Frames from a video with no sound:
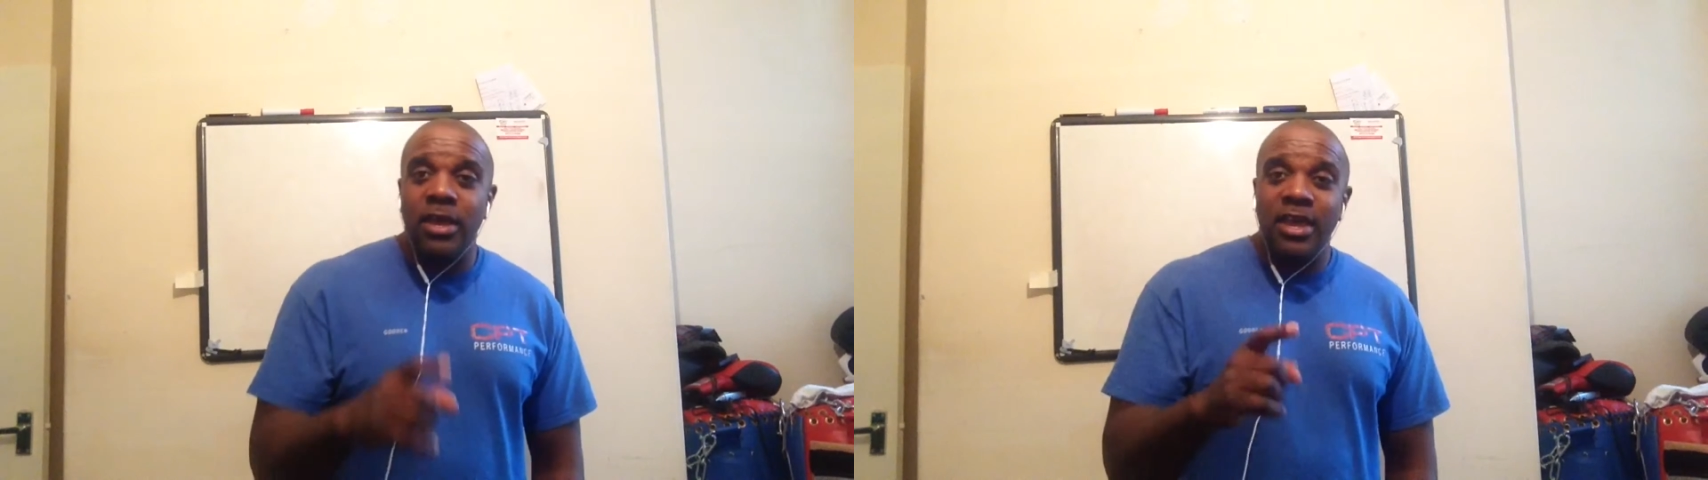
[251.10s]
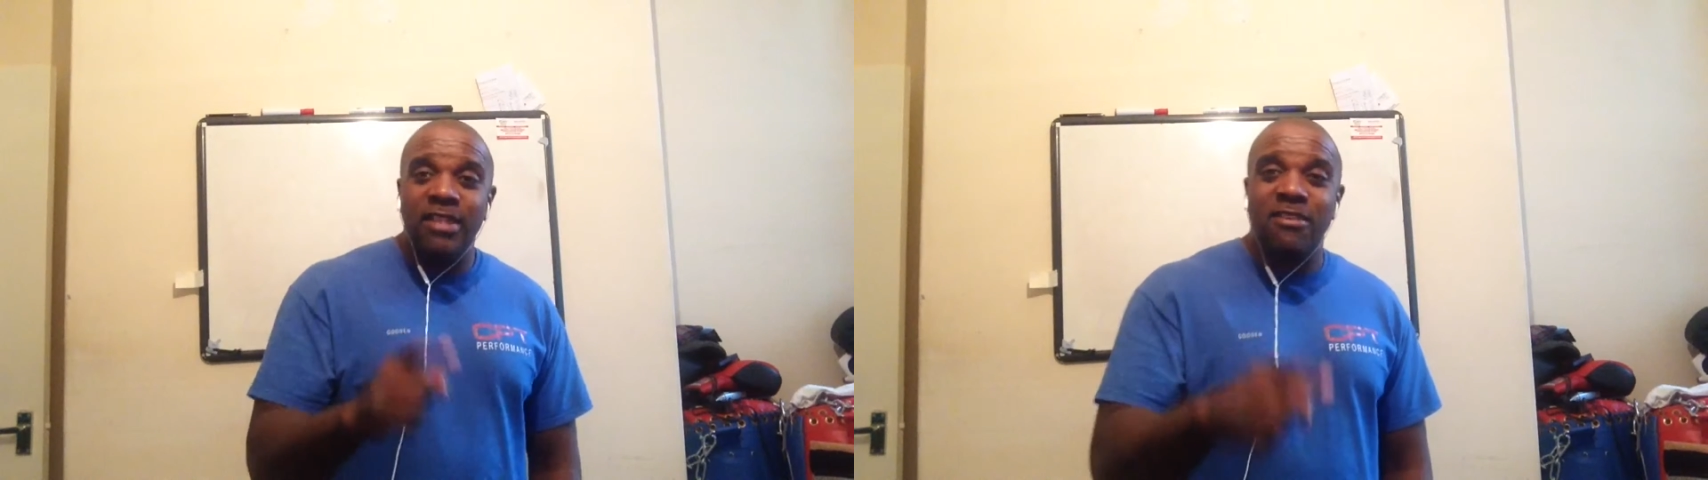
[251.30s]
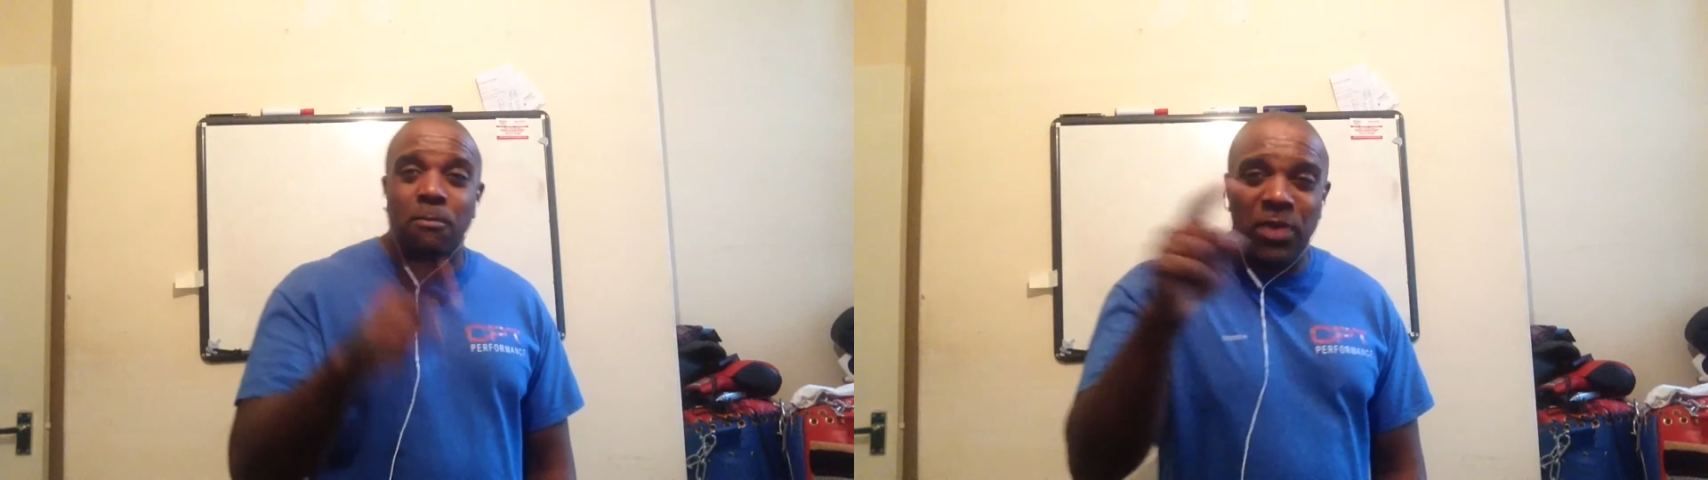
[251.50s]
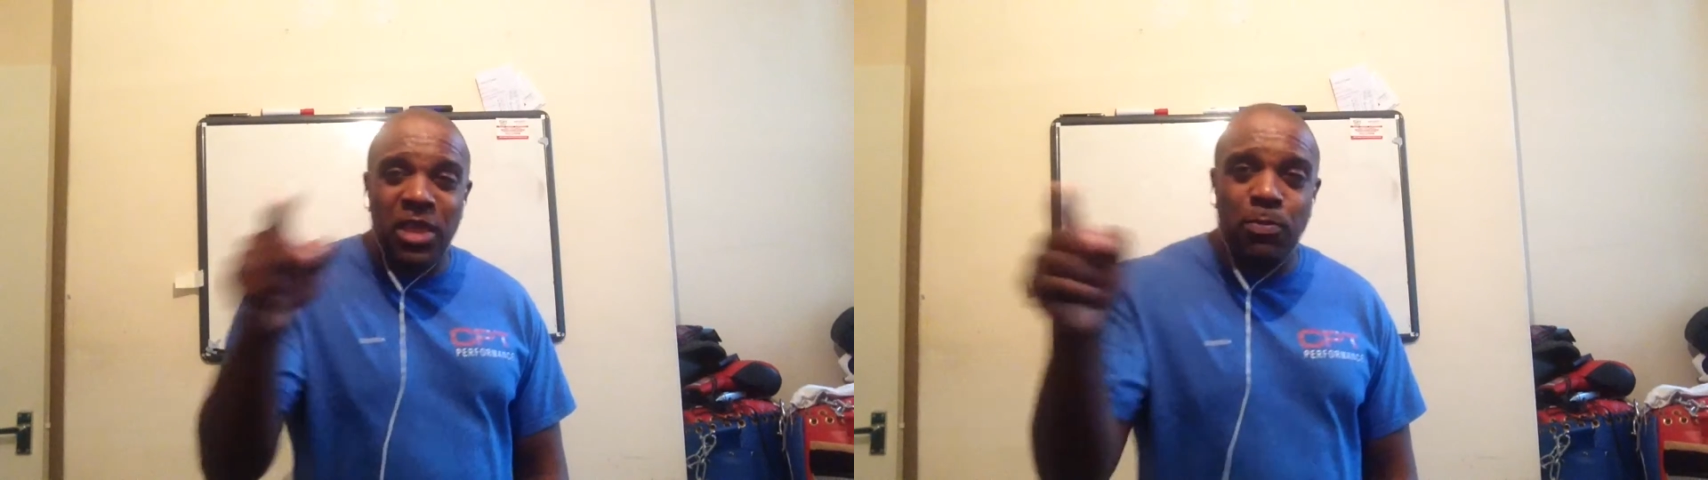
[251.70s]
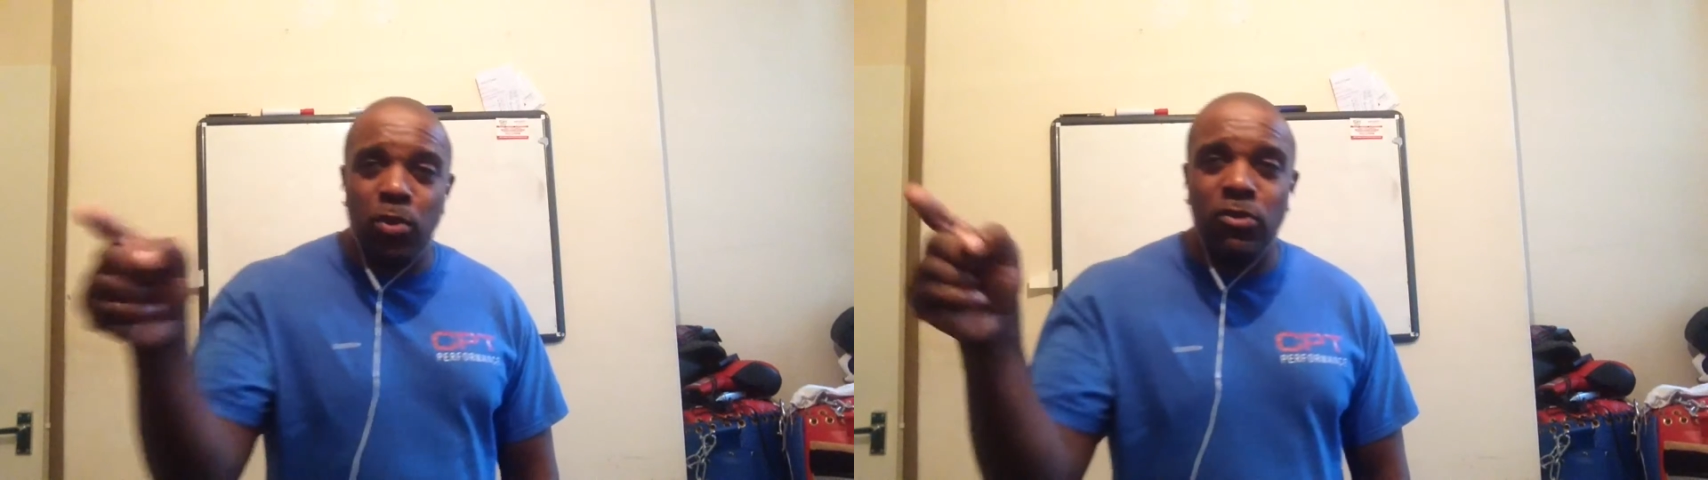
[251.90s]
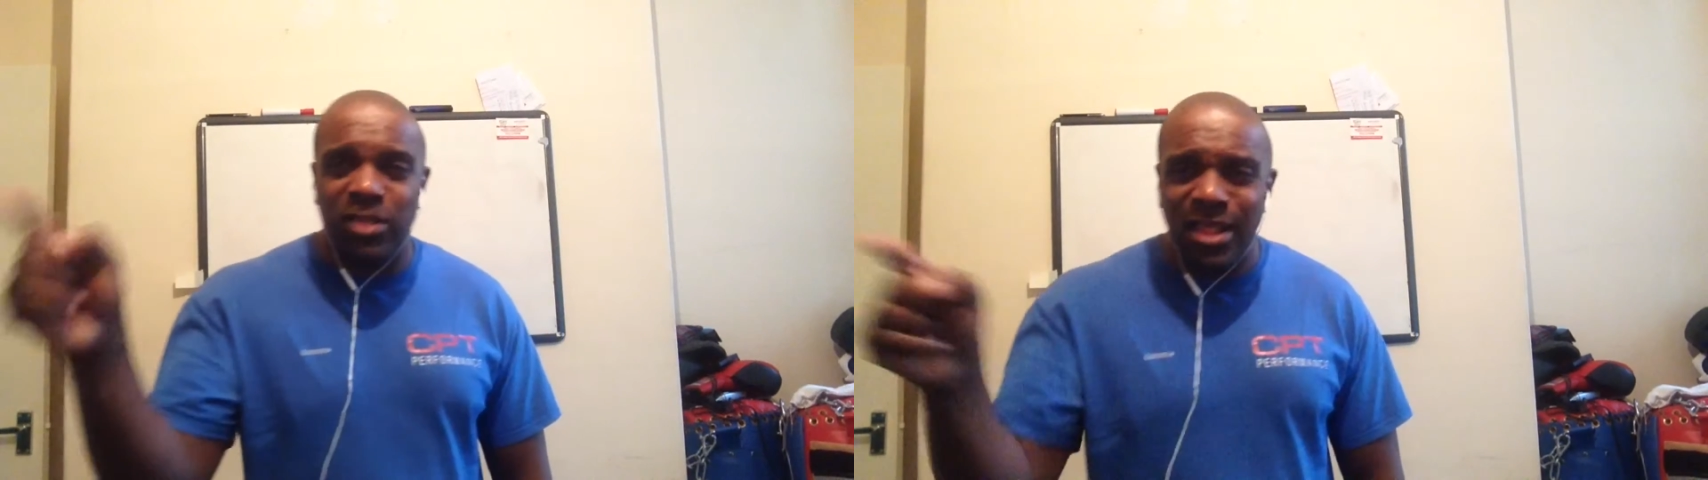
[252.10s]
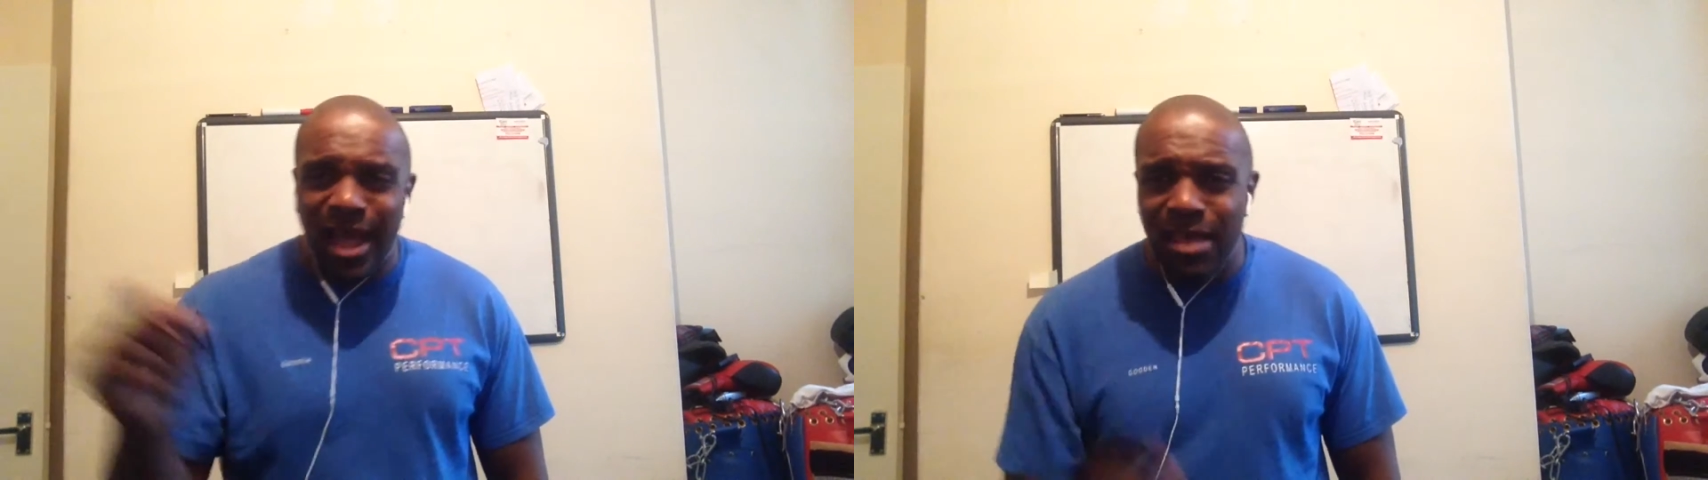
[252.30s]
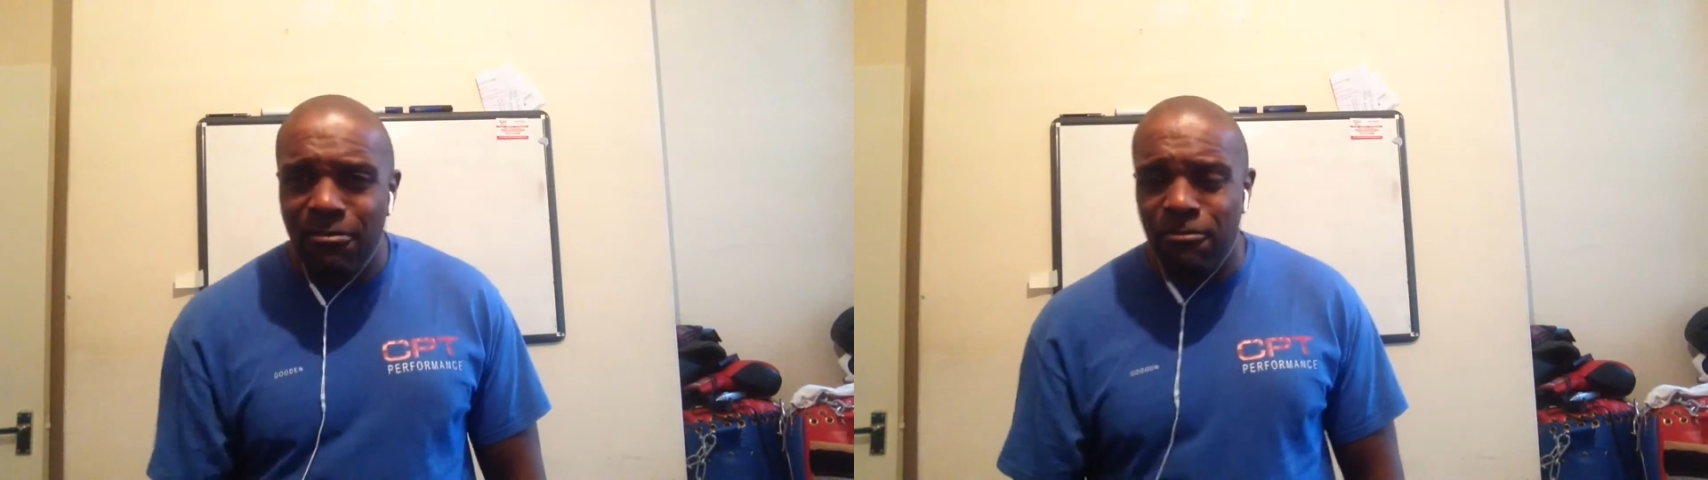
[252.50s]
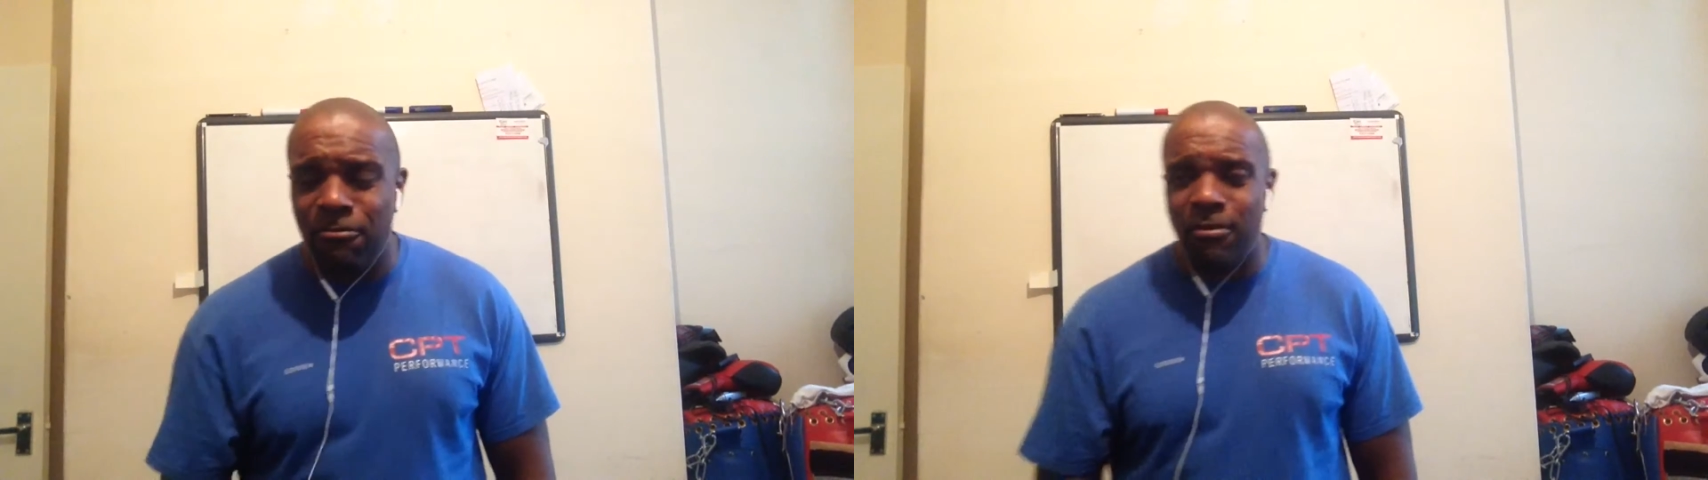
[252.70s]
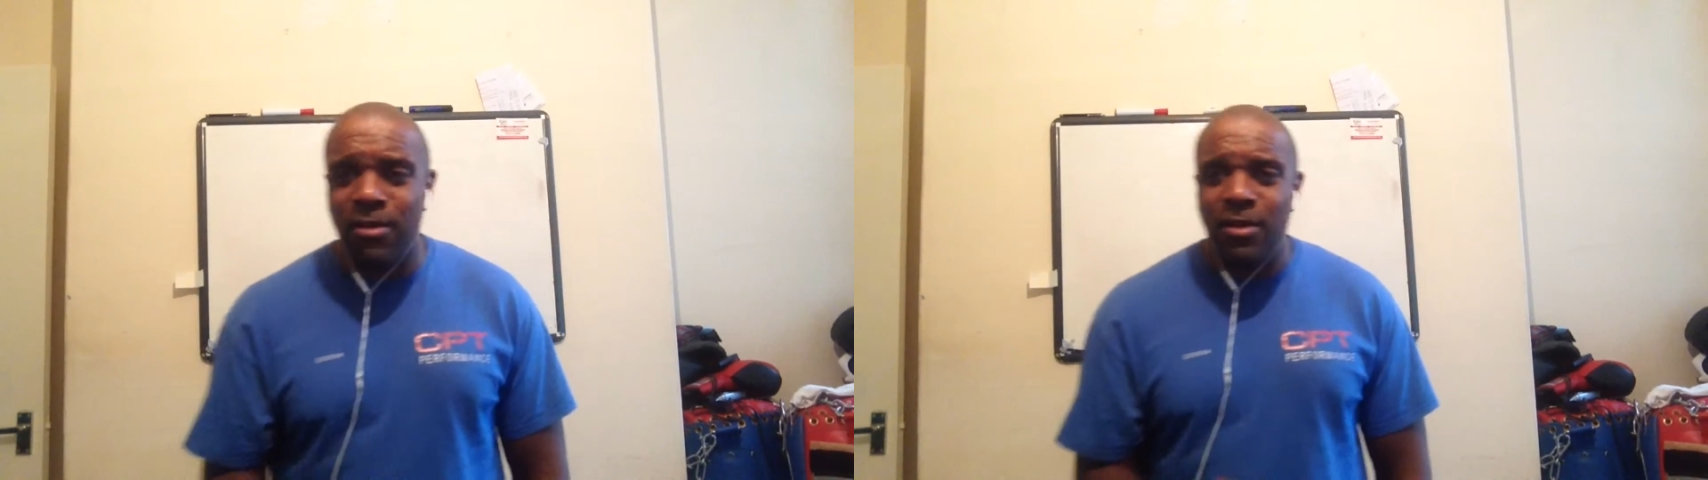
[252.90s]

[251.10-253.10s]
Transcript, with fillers: into people's life,